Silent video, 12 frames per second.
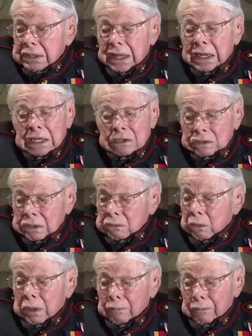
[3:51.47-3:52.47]
that
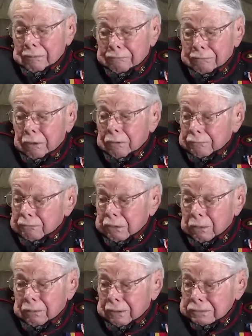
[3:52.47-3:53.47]
isn't what we fought
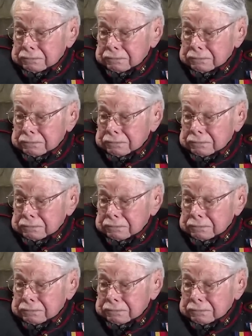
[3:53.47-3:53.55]
for.